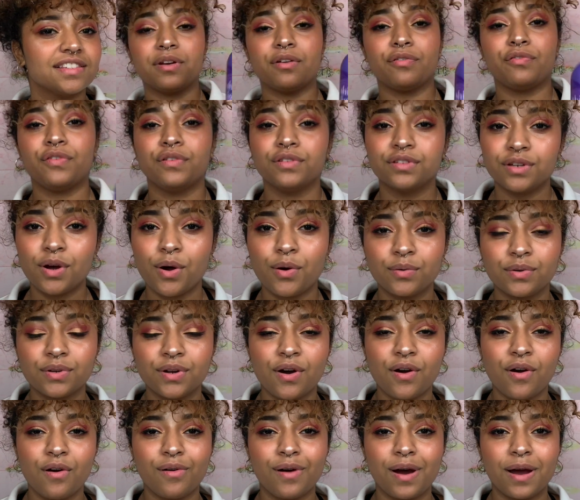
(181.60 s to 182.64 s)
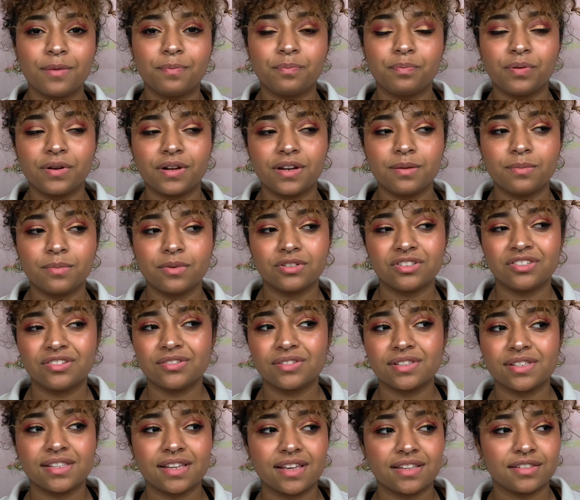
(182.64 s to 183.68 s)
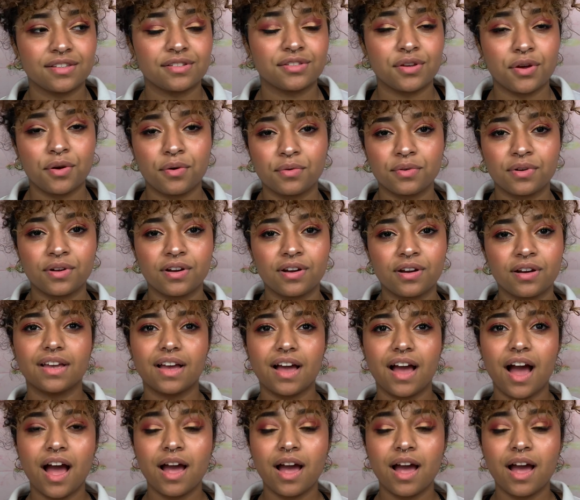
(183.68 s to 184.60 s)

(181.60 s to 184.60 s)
If you don't know, I pretty much use this as a toner.